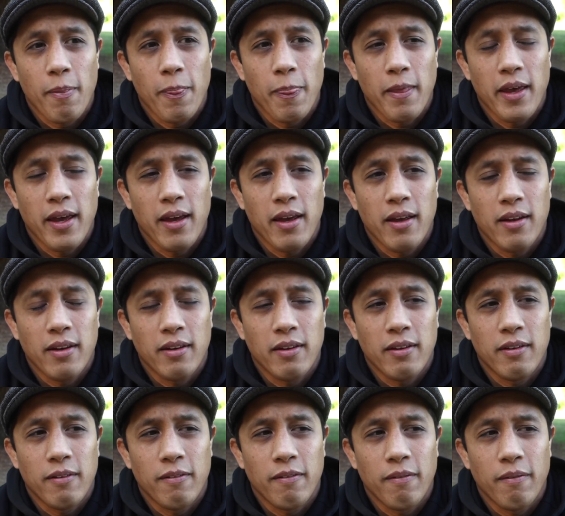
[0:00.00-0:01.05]
and
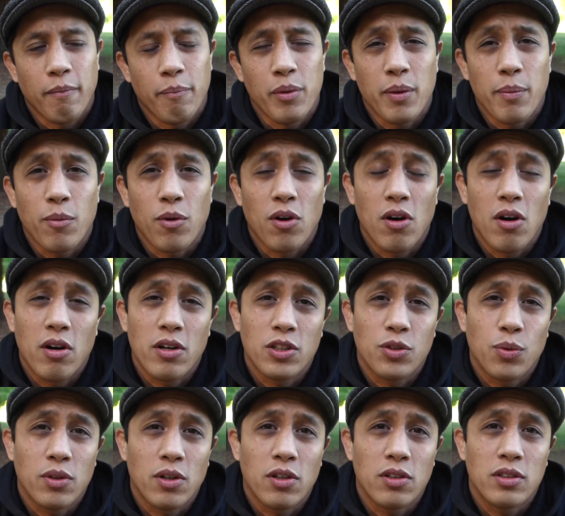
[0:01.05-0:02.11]
being more honest
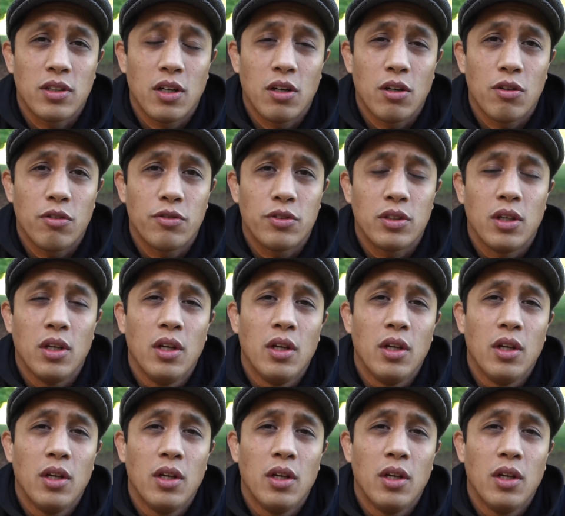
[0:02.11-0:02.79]
with ourselves,